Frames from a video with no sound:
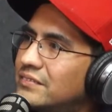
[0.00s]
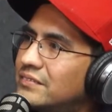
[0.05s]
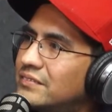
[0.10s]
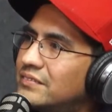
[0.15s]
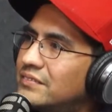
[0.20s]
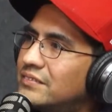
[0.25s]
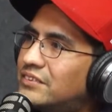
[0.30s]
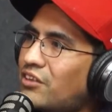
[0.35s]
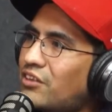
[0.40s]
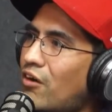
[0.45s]

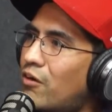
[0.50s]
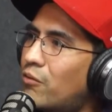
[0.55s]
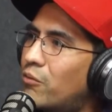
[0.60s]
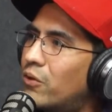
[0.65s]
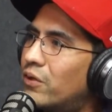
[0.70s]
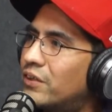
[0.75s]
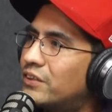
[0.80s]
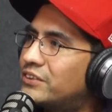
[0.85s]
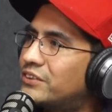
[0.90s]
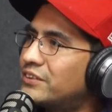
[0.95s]
Star
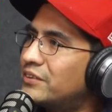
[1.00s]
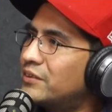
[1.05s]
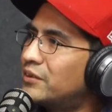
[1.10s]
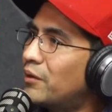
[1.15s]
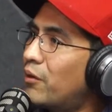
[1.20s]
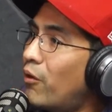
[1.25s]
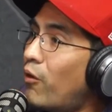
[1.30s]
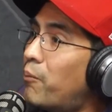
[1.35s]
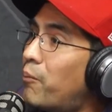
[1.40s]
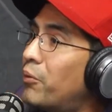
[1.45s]
Wars.
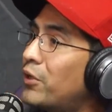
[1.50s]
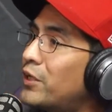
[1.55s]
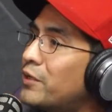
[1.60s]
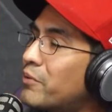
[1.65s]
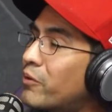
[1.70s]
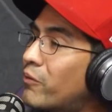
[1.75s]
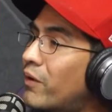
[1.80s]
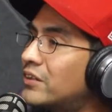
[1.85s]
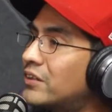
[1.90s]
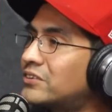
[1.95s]
Oh, Bully
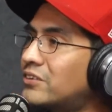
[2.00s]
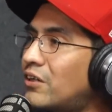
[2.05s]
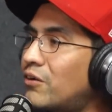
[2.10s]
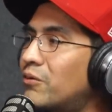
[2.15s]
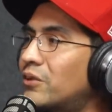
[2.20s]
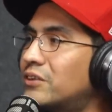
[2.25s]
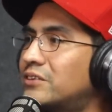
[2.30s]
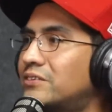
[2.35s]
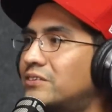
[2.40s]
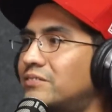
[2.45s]
McGuire, Star
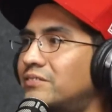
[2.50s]
Wars.